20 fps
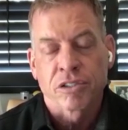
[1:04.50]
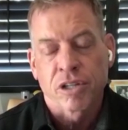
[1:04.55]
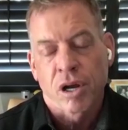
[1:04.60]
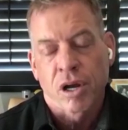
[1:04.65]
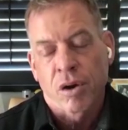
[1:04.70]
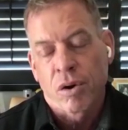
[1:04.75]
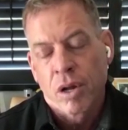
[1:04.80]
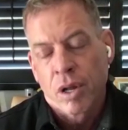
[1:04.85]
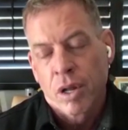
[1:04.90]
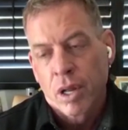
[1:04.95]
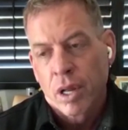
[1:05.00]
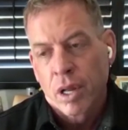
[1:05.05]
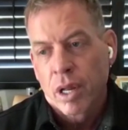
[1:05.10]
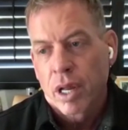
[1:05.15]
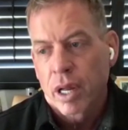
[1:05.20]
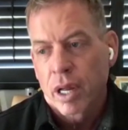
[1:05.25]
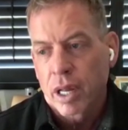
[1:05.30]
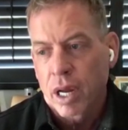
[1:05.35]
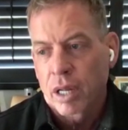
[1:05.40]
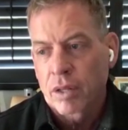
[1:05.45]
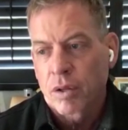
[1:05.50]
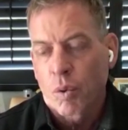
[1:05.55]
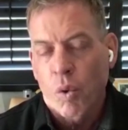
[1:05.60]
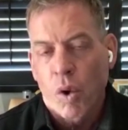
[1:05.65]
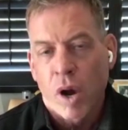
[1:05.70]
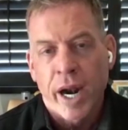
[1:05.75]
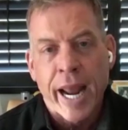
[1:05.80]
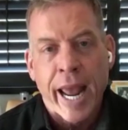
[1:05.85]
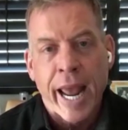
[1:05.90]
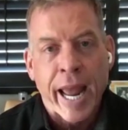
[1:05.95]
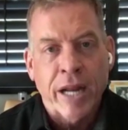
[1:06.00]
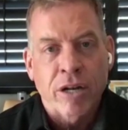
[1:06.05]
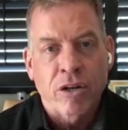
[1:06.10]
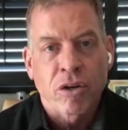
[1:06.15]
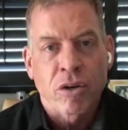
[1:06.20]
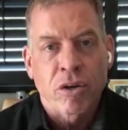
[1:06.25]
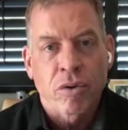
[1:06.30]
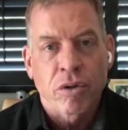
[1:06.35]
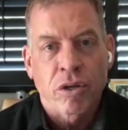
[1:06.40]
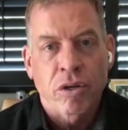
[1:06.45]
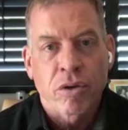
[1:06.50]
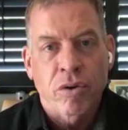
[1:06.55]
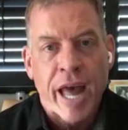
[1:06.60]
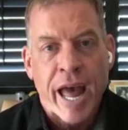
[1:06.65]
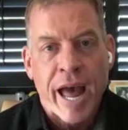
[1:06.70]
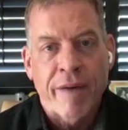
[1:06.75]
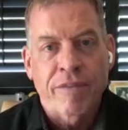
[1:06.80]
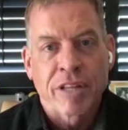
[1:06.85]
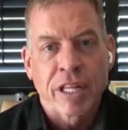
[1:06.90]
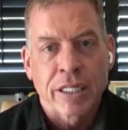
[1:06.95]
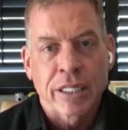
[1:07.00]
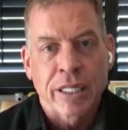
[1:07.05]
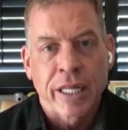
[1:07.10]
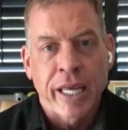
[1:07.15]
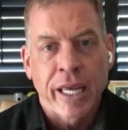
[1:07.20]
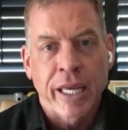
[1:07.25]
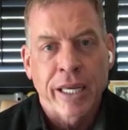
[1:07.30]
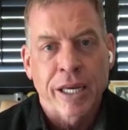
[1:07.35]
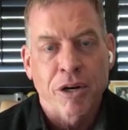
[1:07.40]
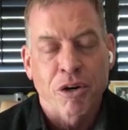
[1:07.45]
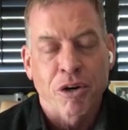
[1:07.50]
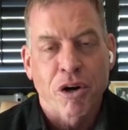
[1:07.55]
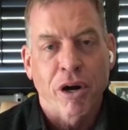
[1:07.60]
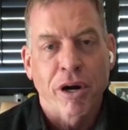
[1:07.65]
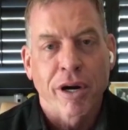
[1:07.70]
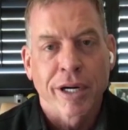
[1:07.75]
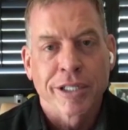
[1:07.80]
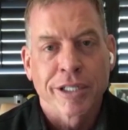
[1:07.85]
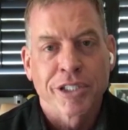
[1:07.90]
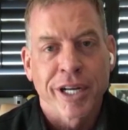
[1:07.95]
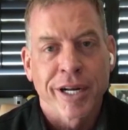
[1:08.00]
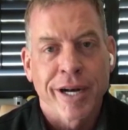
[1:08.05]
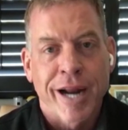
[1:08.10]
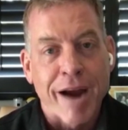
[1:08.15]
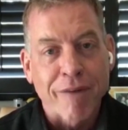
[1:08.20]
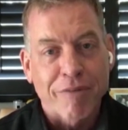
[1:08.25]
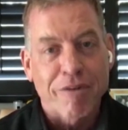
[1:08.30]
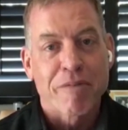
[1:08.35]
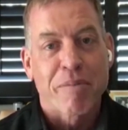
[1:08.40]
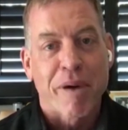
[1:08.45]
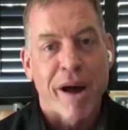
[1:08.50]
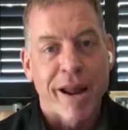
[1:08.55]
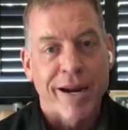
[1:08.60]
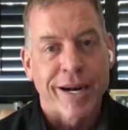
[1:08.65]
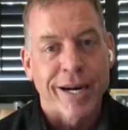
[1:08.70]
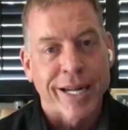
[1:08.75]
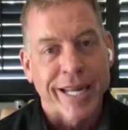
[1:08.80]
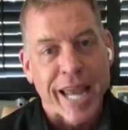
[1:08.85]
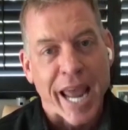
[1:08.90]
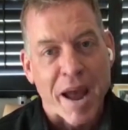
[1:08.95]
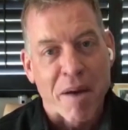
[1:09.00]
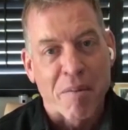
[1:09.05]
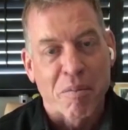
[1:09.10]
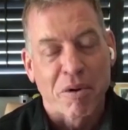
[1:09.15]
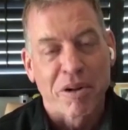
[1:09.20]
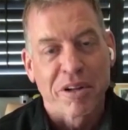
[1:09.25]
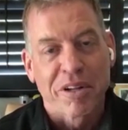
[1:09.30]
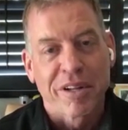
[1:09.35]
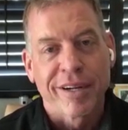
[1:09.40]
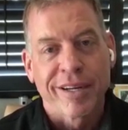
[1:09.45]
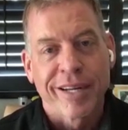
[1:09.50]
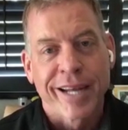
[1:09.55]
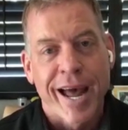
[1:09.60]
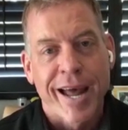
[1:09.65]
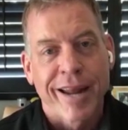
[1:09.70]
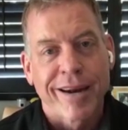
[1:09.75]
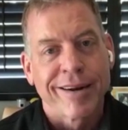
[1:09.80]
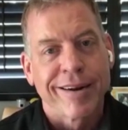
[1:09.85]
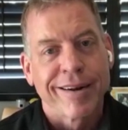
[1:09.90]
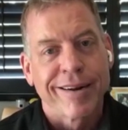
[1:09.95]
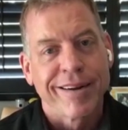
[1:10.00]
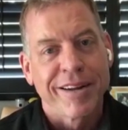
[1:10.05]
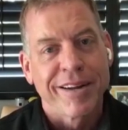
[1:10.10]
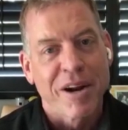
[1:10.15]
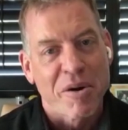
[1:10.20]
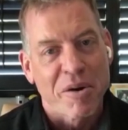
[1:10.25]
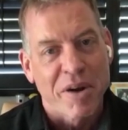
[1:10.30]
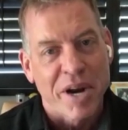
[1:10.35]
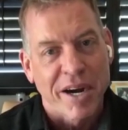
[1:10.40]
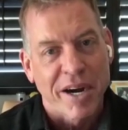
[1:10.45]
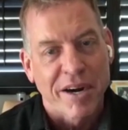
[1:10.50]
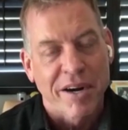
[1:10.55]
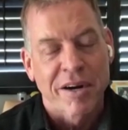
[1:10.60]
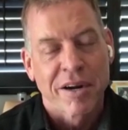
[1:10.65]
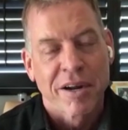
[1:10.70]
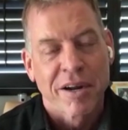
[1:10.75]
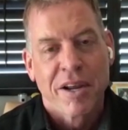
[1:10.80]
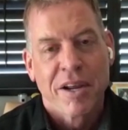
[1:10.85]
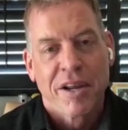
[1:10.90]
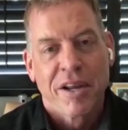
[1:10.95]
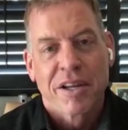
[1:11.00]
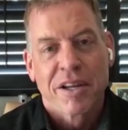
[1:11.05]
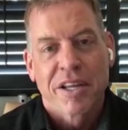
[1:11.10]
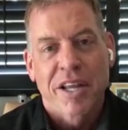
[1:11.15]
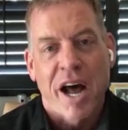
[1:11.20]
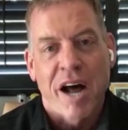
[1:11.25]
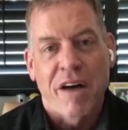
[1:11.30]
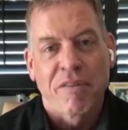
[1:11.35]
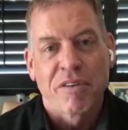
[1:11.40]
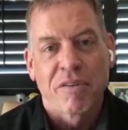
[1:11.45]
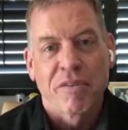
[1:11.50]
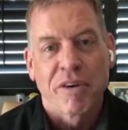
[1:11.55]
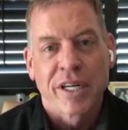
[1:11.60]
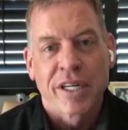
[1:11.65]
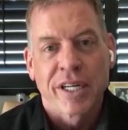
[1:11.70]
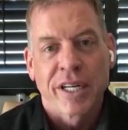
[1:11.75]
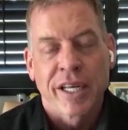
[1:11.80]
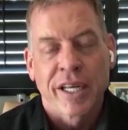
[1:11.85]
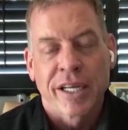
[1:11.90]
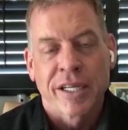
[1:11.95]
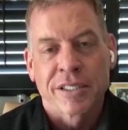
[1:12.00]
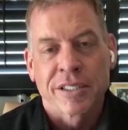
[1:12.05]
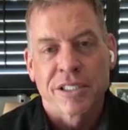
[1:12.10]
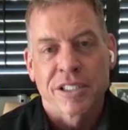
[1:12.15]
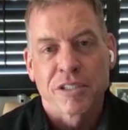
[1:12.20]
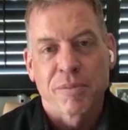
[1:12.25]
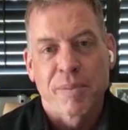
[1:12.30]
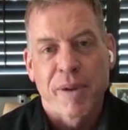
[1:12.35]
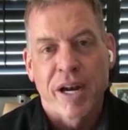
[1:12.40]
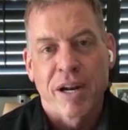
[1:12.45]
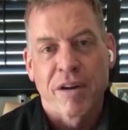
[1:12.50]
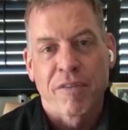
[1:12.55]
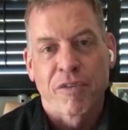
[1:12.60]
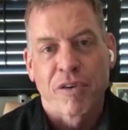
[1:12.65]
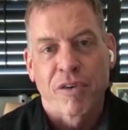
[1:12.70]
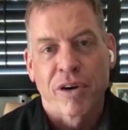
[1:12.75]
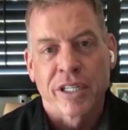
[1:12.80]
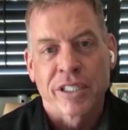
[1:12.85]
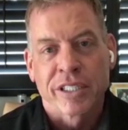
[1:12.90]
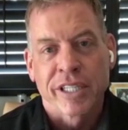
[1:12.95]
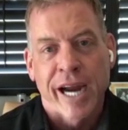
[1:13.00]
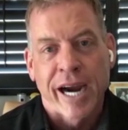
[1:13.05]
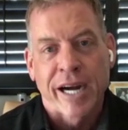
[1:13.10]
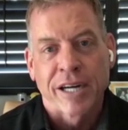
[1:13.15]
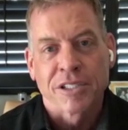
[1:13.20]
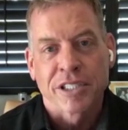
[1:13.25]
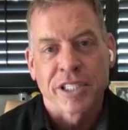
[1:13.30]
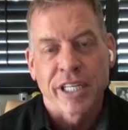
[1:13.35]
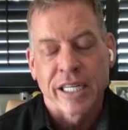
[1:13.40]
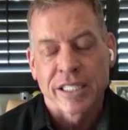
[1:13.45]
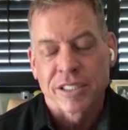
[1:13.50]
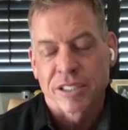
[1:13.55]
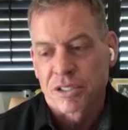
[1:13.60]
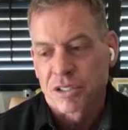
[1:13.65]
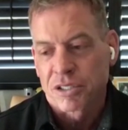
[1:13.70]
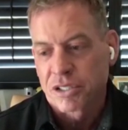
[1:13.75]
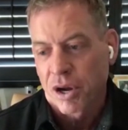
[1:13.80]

So on the one hand, you have the league encouraging everybody to gamble. And yet, you know, here Calvin Ridley is suspended for an entire season.